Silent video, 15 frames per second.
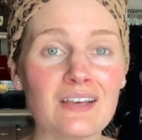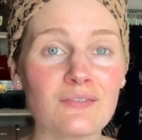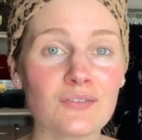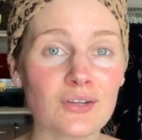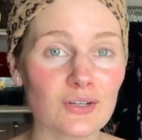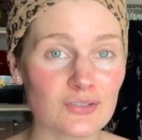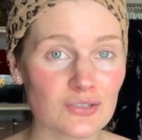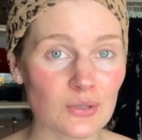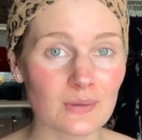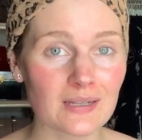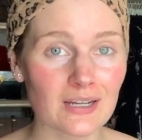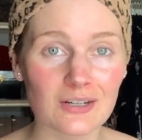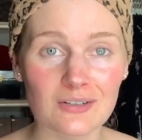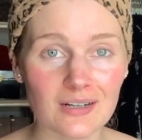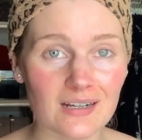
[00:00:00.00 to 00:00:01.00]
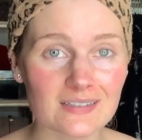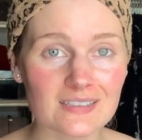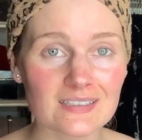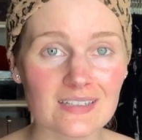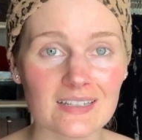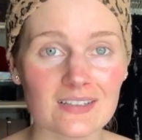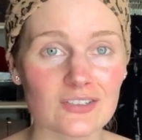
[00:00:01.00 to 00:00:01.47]
if you're doing it correctly.
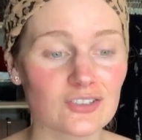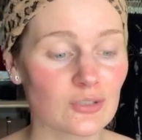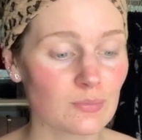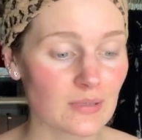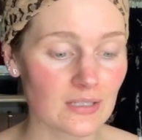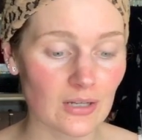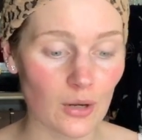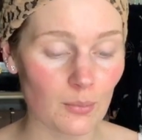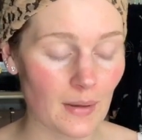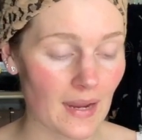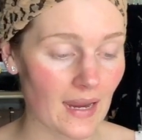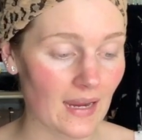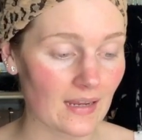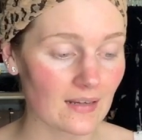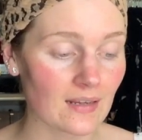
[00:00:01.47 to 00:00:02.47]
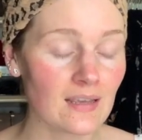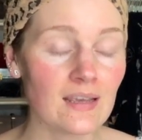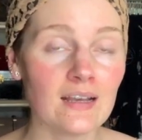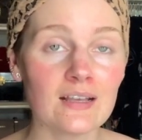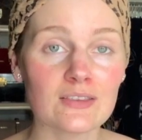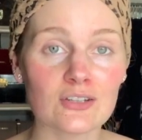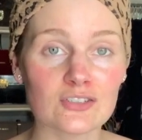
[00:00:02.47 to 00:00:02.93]
Like there should be no pain.
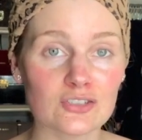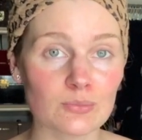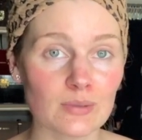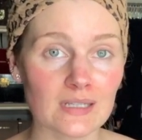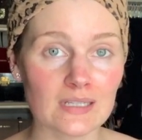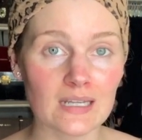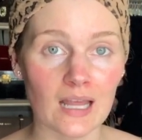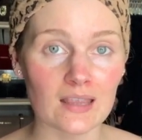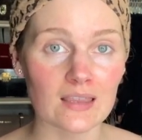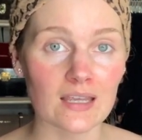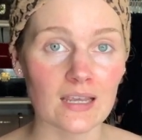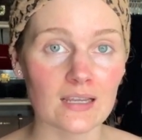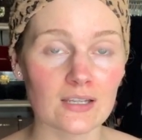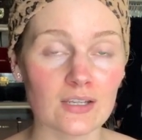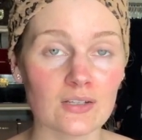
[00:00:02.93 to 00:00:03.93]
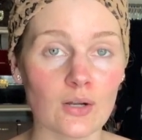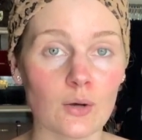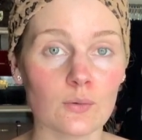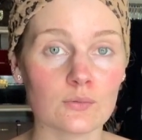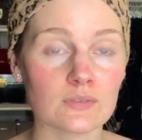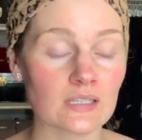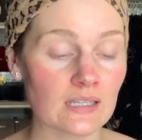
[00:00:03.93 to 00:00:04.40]
There should be nothing, you
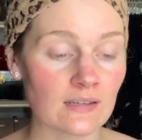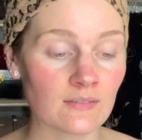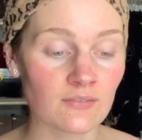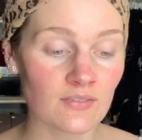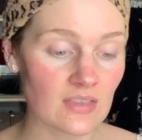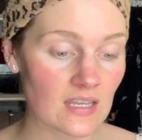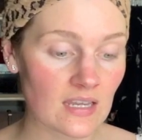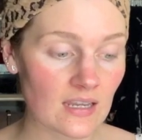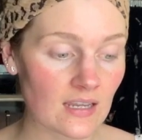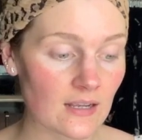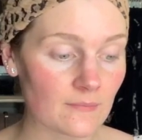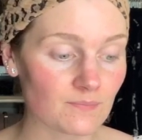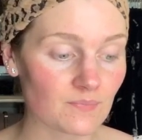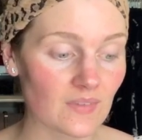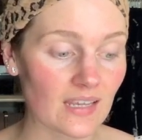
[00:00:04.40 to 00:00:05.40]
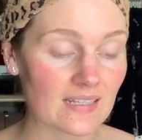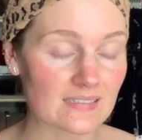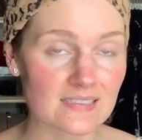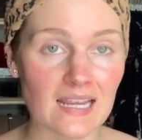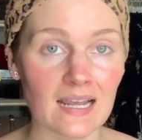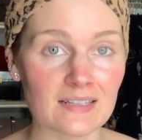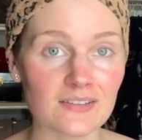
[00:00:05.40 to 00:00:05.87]
know, leave the
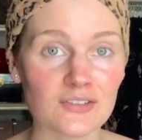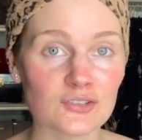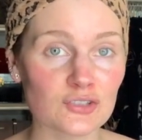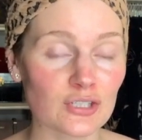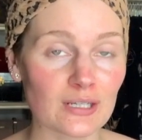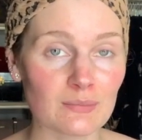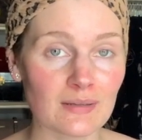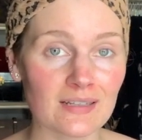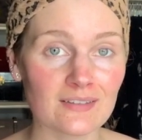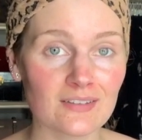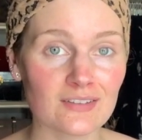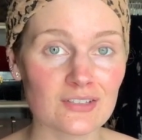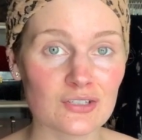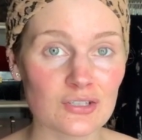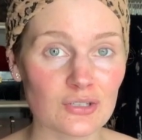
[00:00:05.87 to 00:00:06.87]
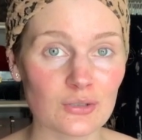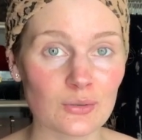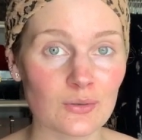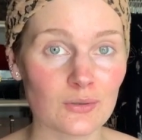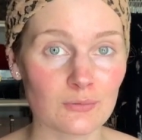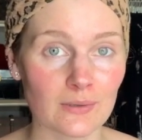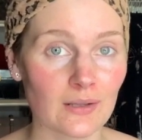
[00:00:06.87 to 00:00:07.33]
intense treatments to
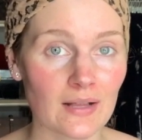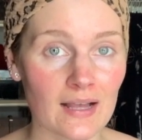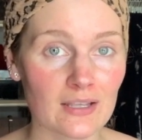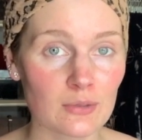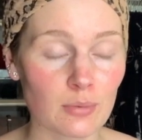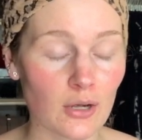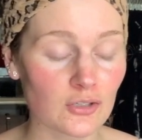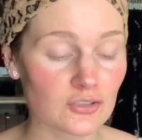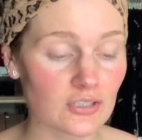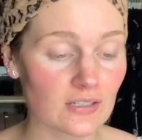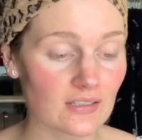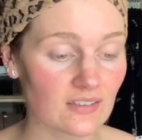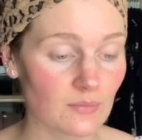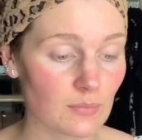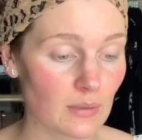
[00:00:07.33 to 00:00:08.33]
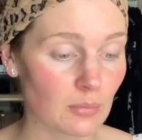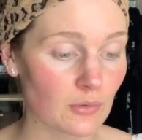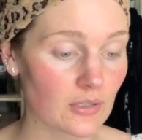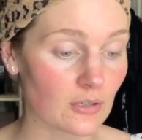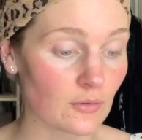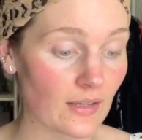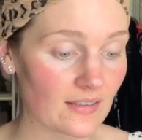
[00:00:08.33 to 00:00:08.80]
the real acupuncturists and people
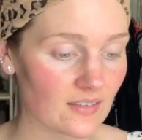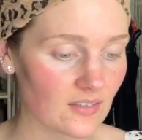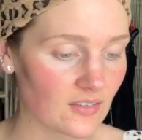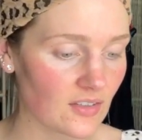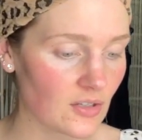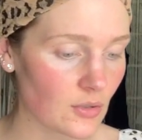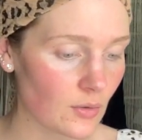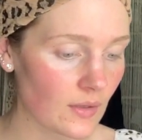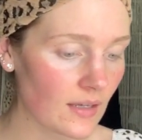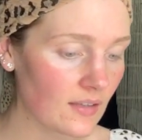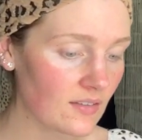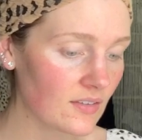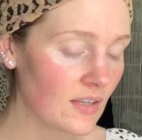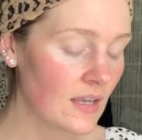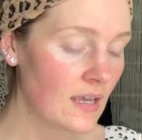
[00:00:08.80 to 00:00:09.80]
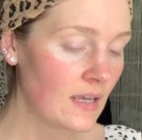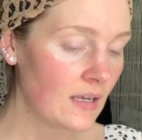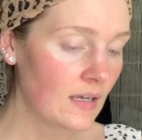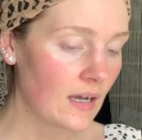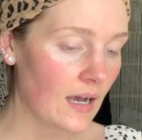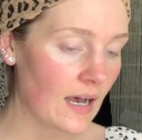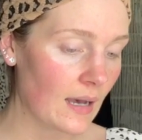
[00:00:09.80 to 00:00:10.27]
that are licensed to do this.
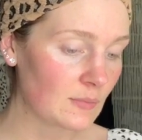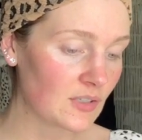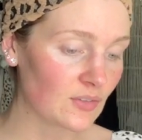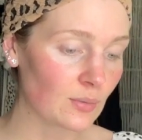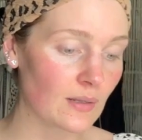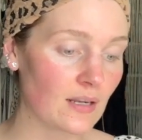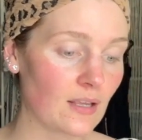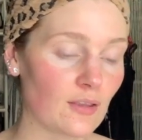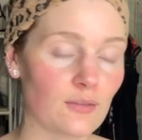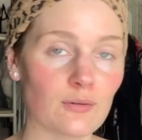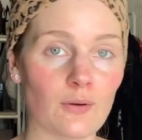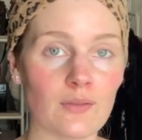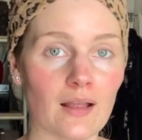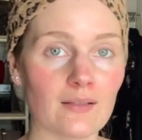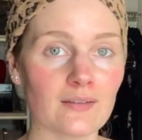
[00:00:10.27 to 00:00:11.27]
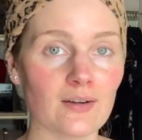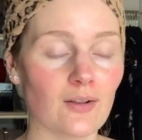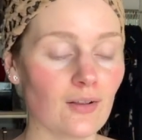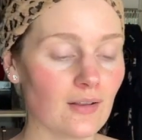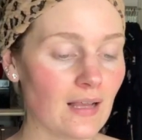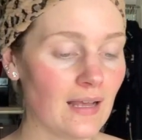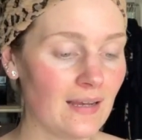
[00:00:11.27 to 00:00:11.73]
Um, just want to throw that little